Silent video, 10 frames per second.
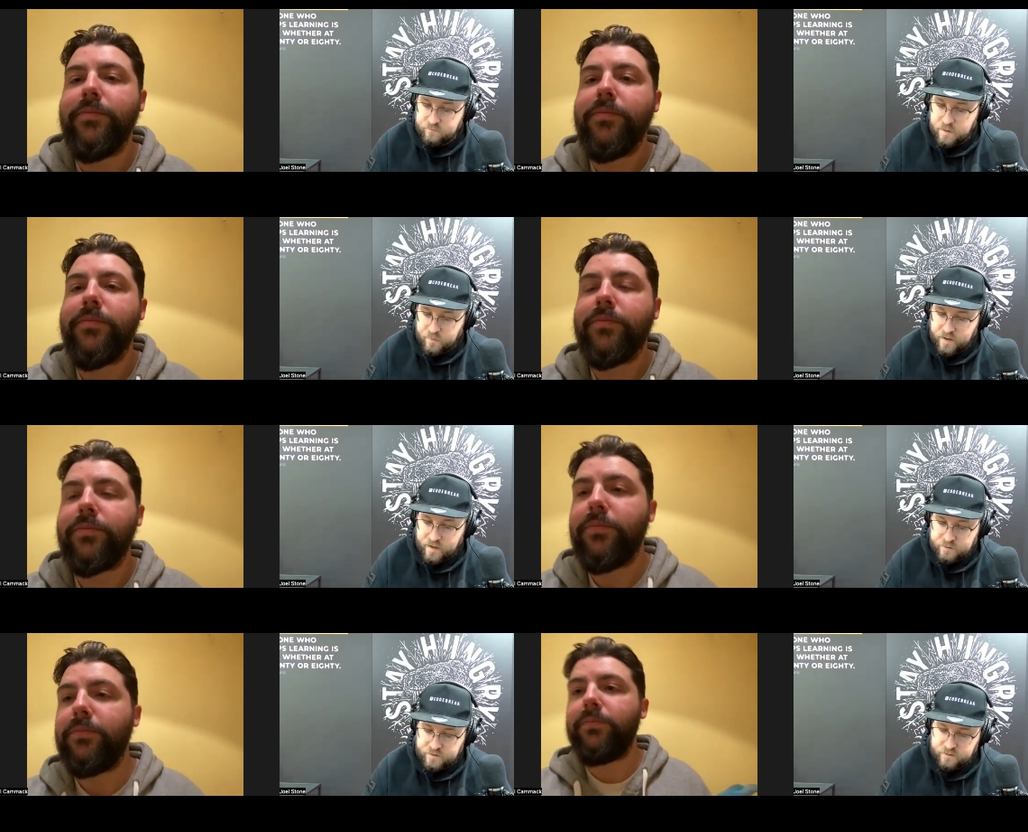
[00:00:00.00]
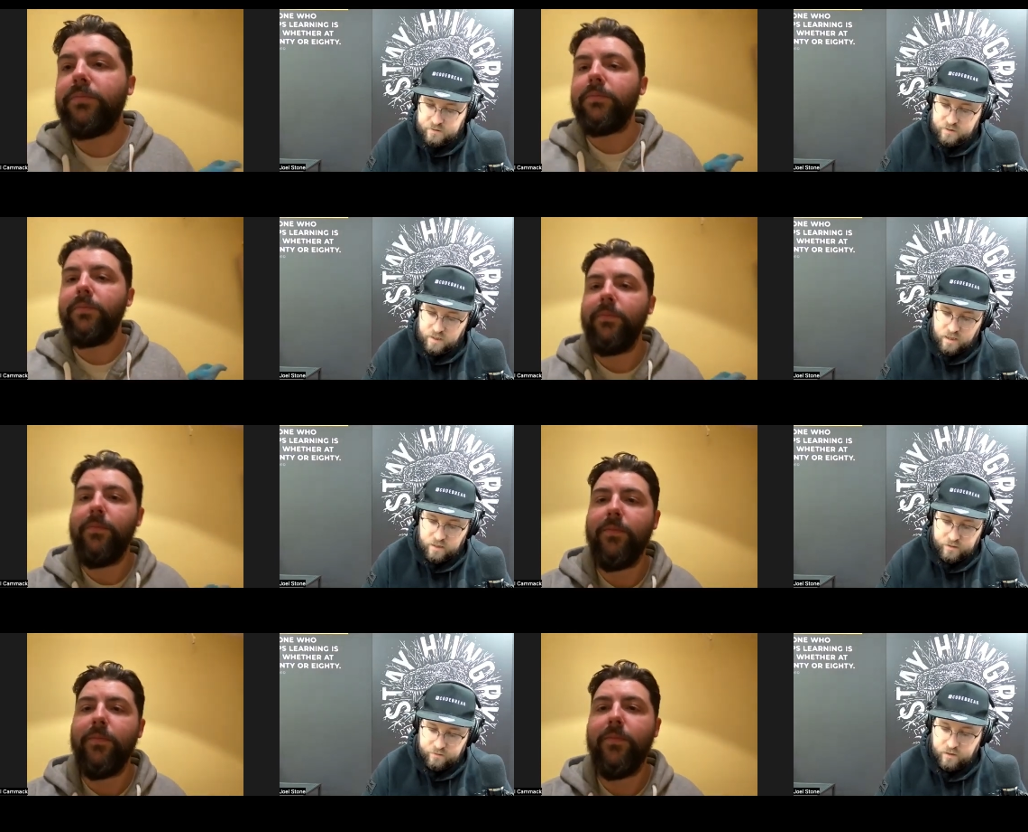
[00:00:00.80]
Speaker 1: remember Amazon
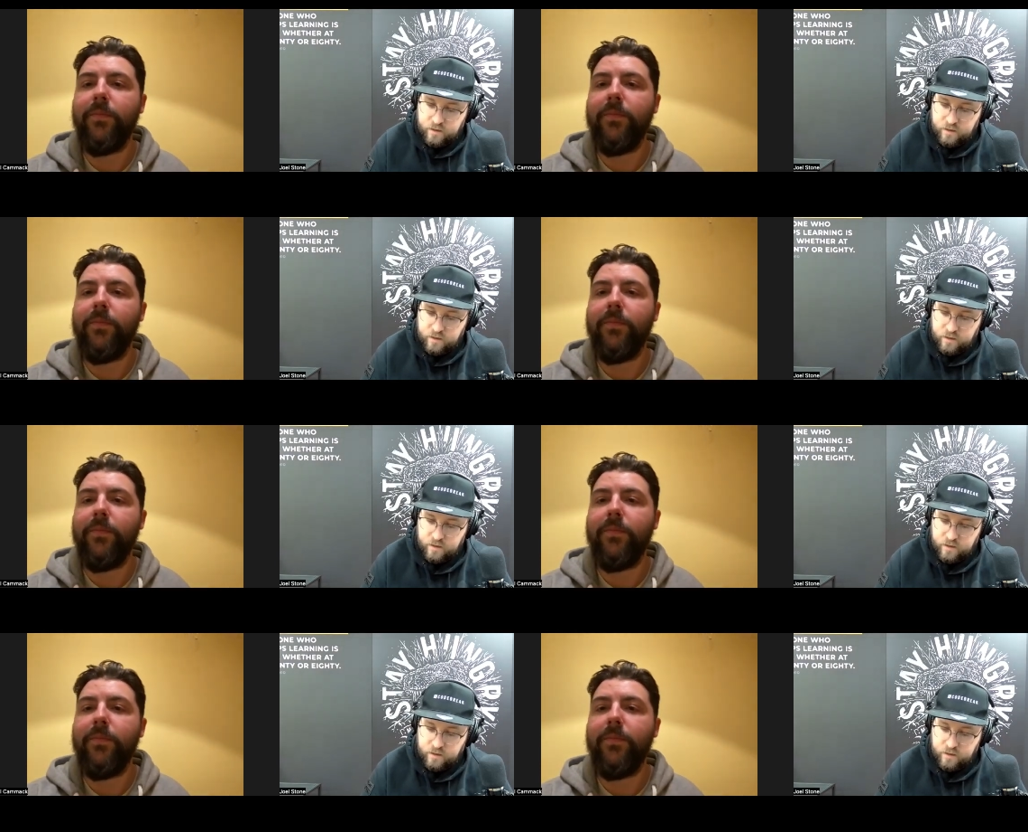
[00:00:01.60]
and you,